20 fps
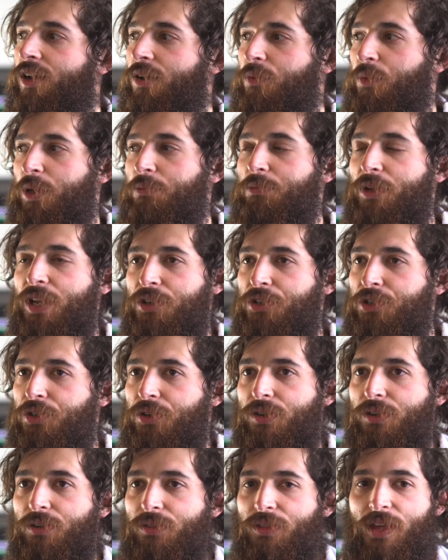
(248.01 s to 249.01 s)
We make
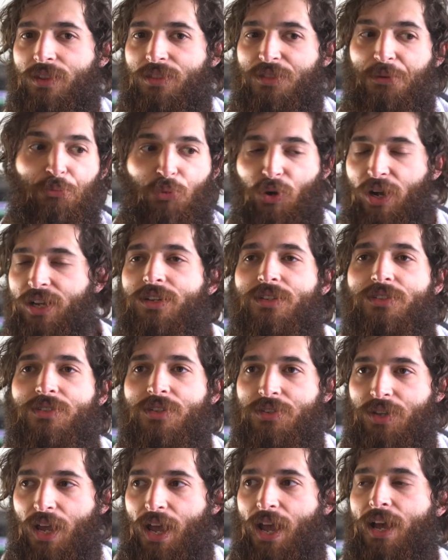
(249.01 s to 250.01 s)
sure that the brightness
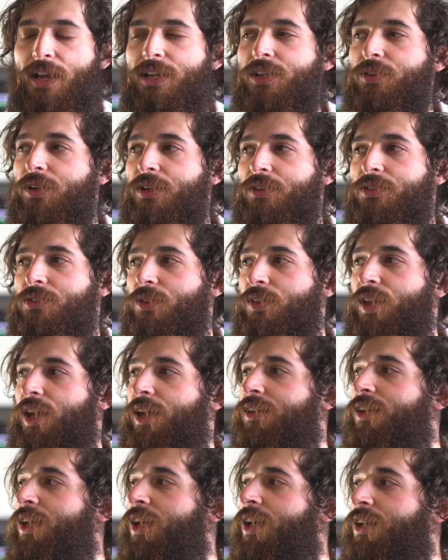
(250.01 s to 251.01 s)
is accurate so
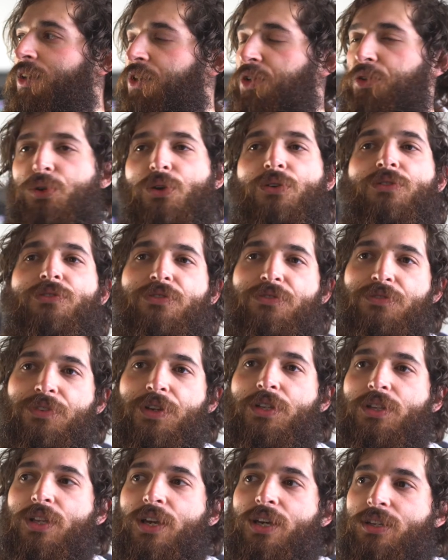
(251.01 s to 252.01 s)
that you don't
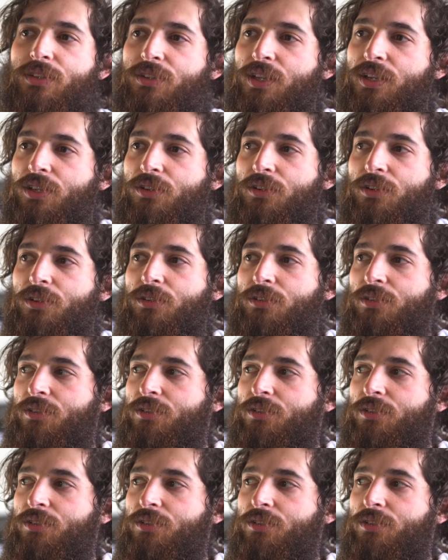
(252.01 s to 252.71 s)
feel like that you're